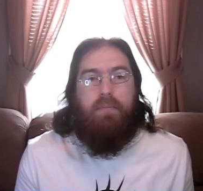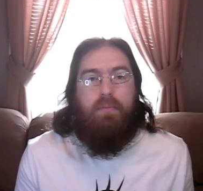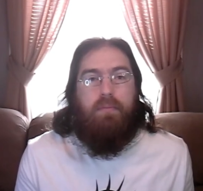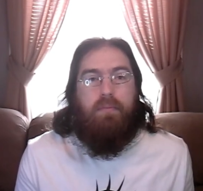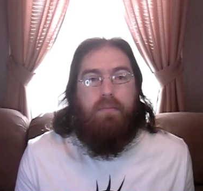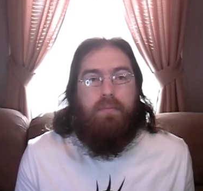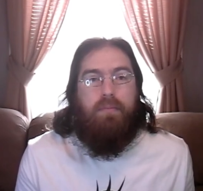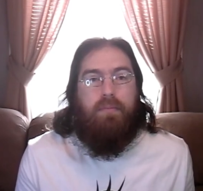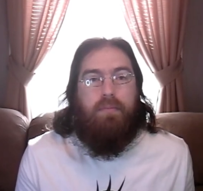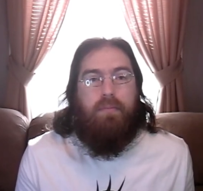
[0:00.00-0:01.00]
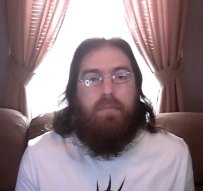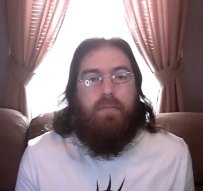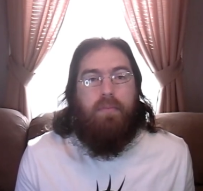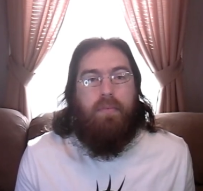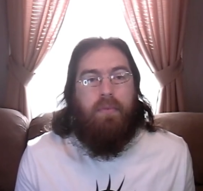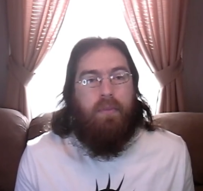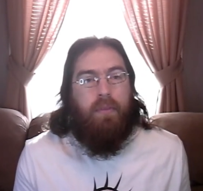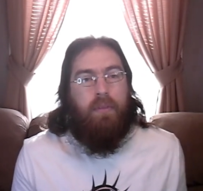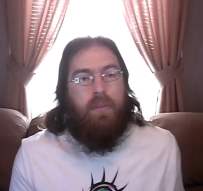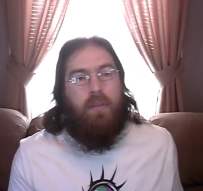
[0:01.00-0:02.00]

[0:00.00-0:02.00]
(silence)